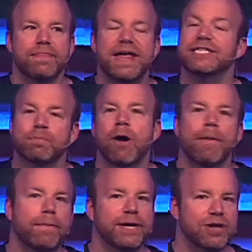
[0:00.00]
that's
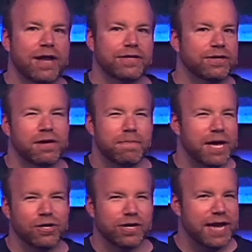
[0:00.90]
probably not going to be a
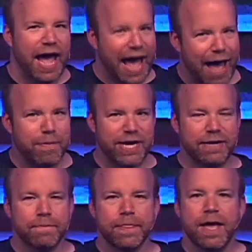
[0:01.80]
good habit.
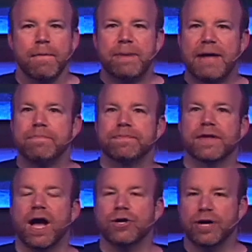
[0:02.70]
But
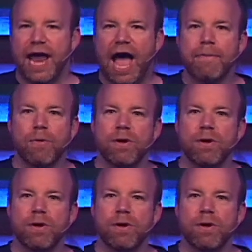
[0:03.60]
a good habit